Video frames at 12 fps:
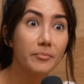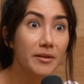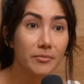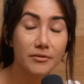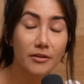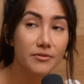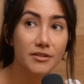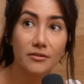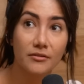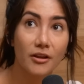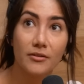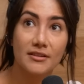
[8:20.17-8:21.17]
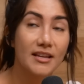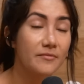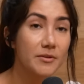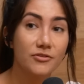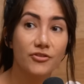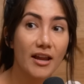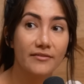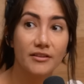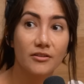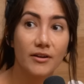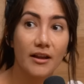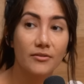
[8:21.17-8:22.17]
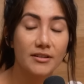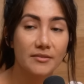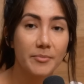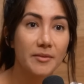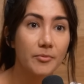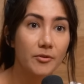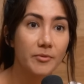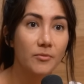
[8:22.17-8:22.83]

of people don't know this. I've been driving around and people will